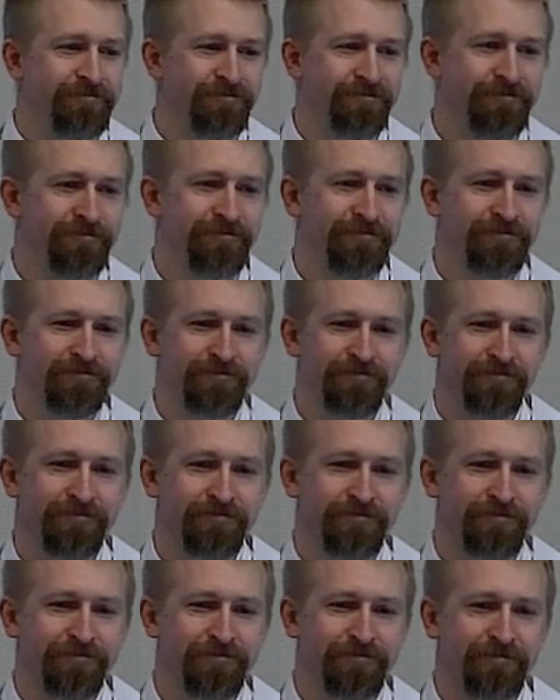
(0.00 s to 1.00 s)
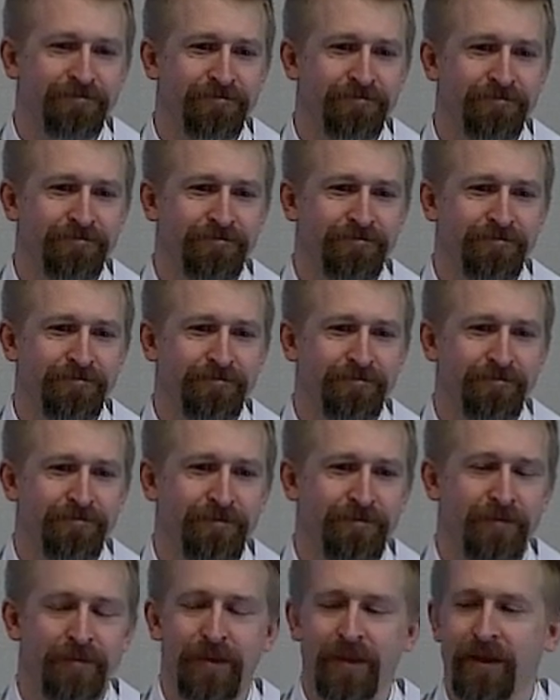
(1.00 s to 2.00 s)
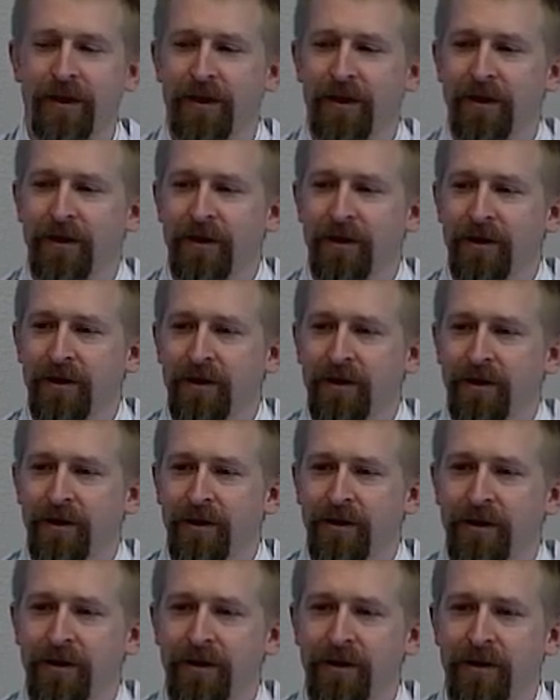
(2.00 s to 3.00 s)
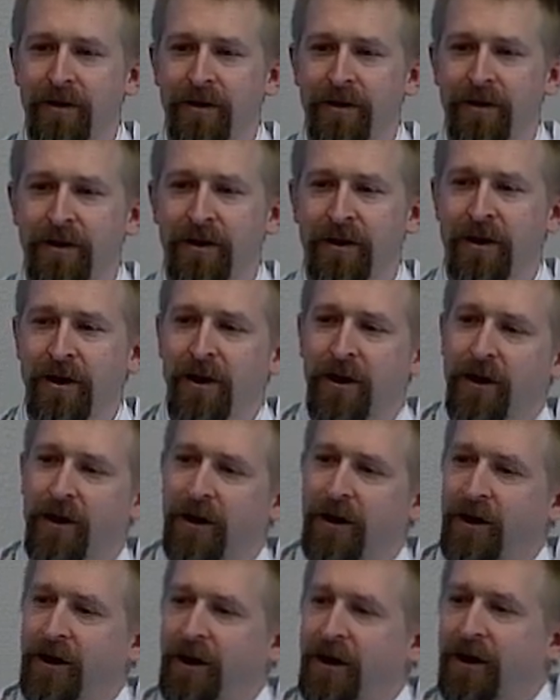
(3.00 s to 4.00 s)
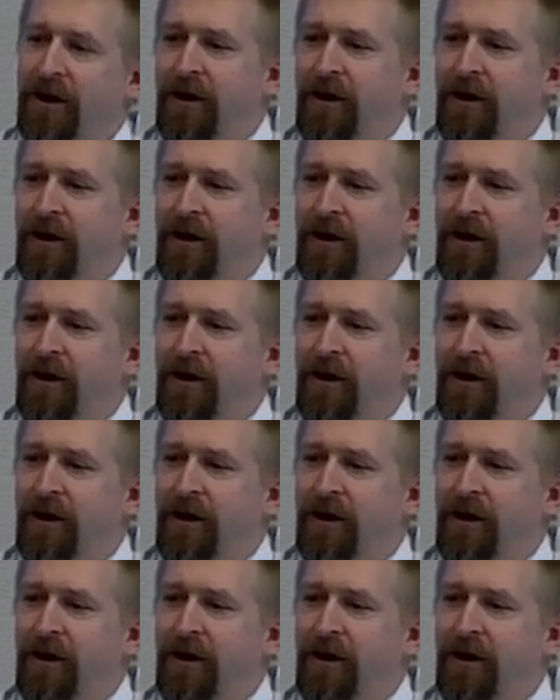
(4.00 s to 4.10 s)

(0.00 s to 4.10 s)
No one is speaking in this clip.